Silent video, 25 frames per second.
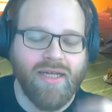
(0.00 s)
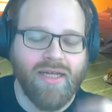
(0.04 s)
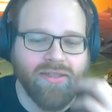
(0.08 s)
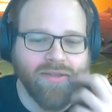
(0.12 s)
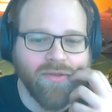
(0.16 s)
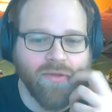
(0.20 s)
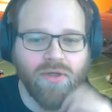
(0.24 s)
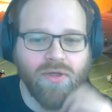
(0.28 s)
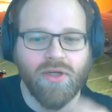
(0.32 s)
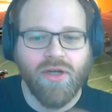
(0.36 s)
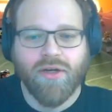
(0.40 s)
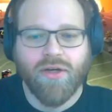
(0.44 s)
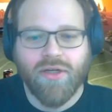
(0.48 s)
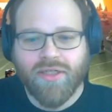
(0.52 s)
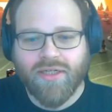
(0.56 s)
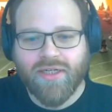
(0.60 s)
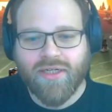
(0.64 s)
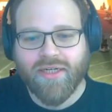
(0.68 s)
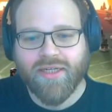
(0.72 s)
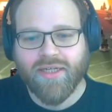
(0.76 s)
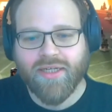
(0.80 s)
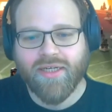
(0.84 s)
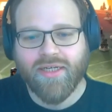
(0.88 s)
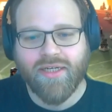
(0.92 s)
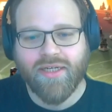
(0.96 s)

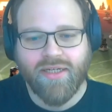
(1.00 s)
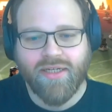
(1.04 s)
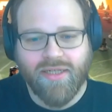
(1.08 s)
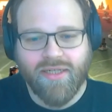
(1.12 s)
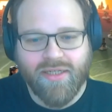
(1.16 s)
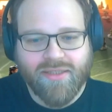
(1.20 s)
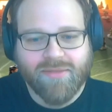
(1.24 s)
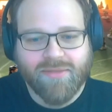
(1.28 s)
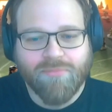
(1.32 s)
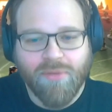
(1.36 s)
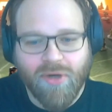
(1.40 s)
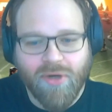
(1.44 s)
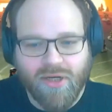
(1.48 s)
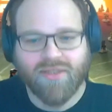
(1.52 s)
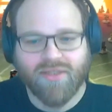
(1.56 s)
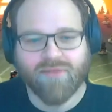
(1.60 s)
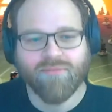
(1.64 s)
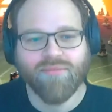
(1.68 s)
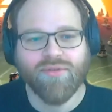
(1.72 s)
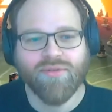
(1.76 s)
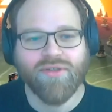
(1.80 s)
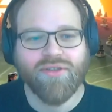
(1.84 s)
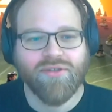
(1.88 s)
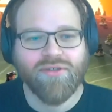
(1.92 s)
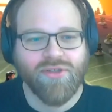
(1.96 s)
currently it is
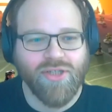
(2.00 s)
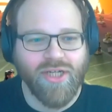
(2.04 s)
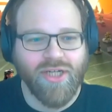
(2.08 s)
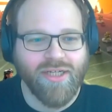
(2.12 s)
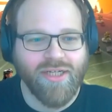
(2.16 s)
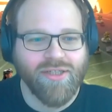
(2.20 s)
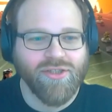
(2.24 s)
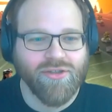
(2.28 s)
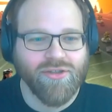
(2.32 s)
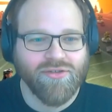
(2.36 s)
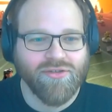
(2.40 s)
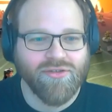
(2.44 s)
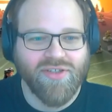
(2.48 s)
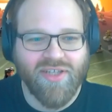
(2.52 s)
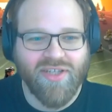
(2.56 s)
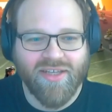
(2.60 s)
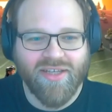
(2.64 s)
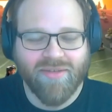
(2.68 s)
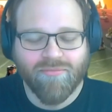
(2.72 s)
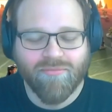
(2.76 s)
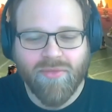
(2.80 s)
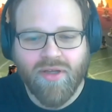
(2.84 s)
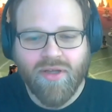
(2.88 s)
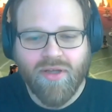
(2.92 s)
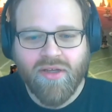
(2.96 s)
possible to change your
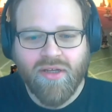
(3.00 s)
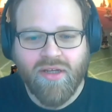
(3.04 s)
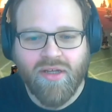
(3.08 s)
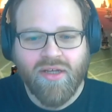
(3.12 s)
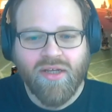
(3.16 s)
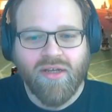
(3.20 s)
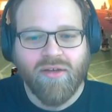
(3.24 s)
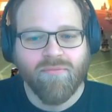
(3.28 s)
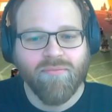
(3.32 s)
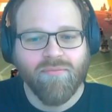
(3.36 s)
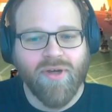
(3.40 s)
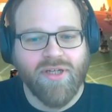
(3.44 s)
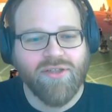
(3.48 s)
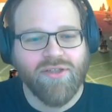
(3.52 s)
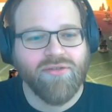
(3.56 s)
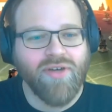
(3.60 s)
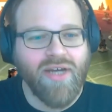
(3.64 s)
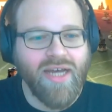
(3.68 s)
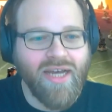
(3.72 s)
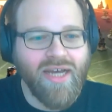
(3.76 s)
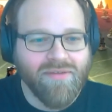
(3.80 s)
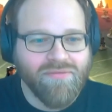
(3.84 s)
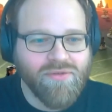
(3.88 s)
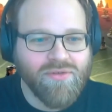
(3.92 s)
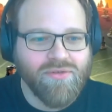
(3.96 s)
team, but you
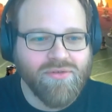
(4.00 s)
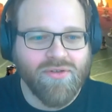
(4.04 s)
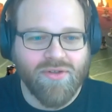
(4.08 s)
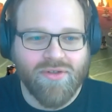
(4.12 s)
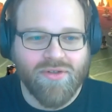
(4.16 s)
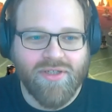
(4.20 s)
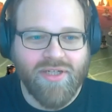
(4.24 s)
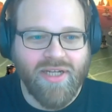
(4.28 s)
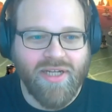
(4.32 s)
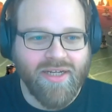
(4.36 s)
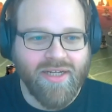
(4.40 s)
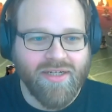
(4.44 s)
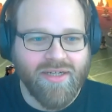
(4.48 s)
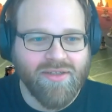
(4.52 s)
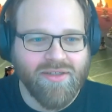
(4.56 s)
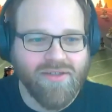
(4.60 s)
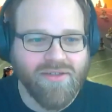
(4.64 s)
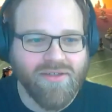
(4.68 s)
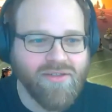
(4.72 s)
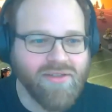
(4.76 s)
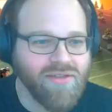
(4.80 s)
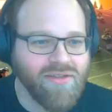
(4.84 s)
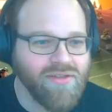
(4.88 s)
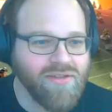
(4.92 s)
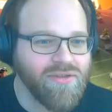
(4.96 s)
have to
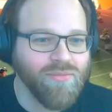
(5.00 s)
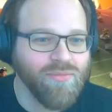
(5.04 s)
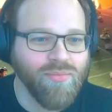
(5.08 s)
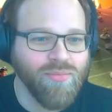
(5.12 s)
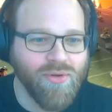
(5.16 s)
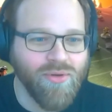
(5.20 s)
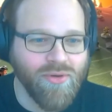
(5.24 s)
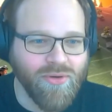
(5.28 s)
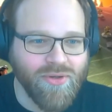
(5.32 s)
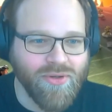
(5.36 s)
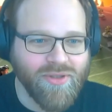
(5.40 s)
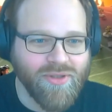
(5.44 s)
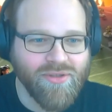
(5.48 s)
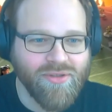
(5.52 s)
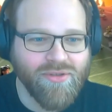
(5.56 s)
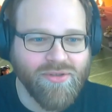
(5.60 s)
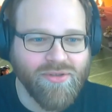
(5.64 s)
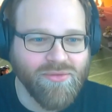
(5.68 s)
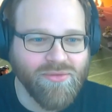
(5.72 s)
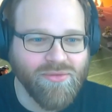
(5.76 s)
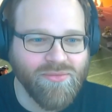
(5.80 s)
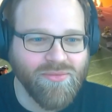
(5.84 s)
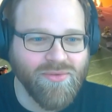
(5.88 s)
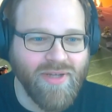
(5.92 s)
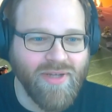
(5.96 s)
contact the support to
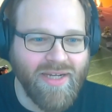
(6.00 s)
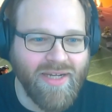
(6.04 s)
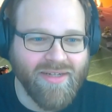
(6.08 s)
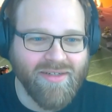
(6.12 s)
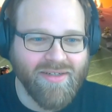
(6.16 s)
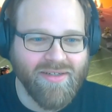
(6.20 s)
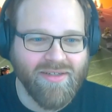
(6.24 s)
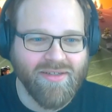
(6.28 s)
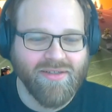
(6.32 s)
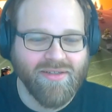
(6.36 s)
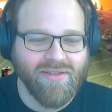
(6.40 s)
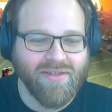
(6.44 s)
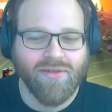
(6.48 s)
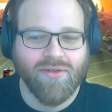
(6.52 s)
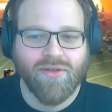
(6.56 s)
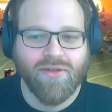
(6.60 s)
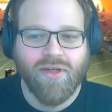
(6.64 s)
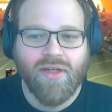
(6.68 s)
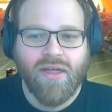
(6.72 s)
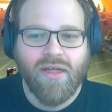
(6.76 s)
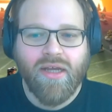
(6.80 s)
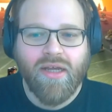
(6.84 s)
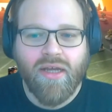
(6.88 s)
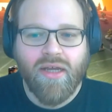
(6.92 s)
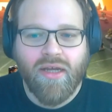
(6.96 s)
do that. So
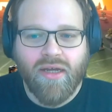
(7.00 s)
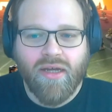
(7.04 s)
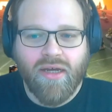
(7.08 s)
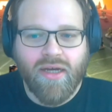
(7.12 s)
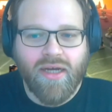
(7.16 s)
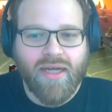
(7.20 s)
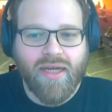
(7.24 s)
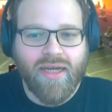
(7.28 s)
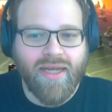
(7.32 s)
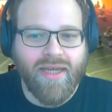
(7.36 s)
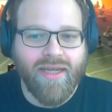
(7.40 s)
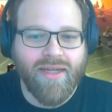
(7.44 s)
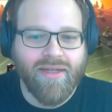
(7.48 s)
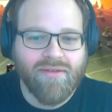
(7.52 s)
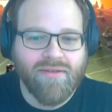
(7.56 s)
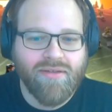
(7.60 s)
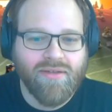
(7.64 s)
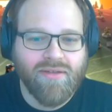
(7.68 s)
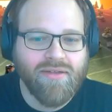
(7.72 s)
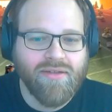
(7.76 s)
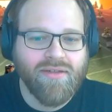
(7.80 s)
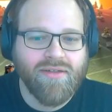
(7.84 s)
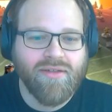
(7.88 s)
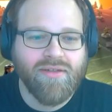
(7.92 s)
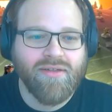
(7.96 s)
and
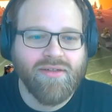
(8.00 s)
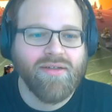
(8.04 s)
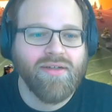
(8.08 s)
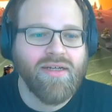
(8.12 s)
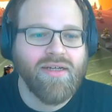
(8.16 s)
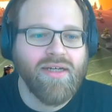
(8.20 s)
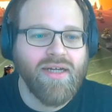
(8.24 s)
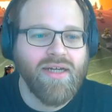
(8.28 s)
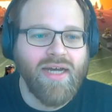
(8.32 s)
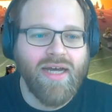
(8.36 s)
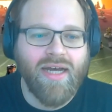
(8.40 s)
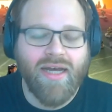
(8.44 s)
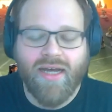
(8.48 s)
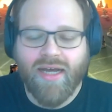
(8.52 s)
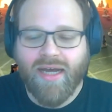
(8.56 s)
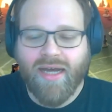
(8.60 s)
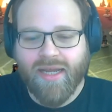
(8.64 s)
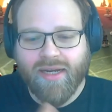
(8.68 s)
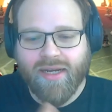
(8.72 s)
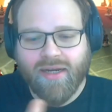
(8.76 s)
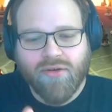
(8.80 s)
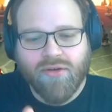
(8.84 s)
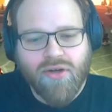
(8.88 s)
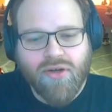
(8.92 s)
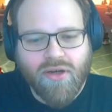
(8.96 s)
I
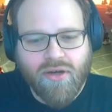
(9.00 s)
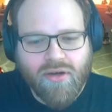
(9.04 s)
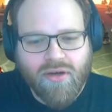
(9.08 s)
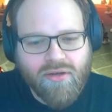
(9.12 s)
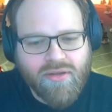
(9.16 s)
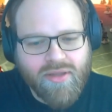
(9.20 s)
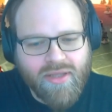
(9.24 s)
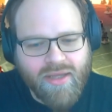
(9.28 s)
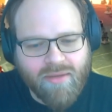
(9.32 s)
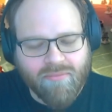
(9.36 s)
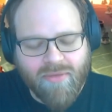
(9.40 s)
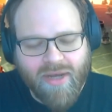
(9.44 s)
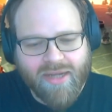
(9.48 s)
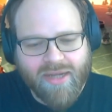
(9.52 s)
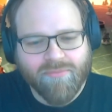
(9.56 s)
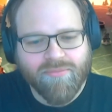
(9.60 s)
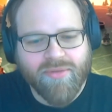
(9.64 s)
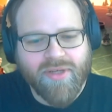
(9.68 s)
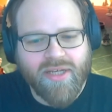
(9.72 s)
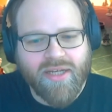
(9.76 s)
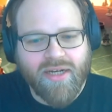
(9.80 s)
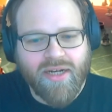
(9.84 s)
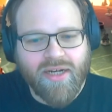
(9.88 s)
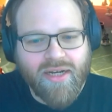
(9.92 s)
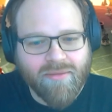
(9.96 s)
don't know. There might
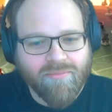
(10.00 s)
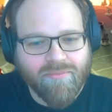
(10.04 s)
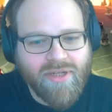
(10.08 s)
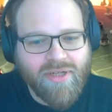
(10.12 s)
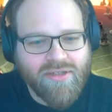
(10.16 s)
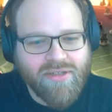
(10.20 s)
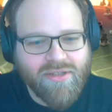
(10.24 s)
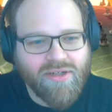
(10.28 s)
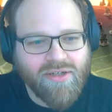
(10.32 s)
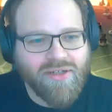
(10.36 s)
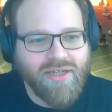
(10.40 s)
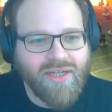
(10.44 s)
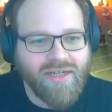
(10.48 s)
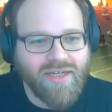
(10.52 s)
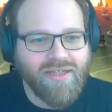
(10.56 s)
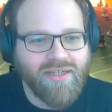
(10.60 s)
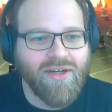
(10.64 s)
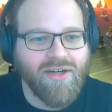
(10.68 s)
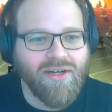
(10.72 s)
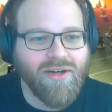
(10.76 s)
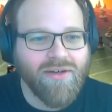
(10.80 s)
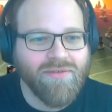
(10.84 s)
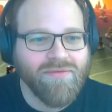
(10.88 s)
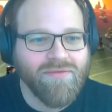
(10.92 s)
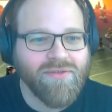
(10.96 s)
be a limit on that, how
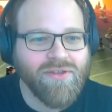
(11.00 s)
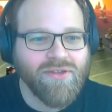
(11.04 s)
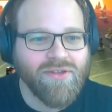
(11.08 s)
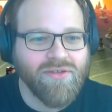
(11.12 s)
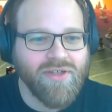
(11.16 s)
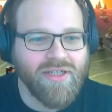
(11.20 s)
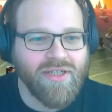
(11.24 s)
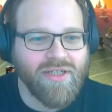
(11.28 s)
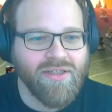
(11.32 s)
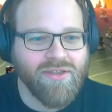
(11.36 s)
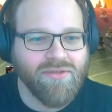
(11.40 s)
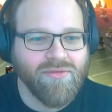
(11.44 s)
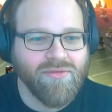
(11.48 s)
often you can do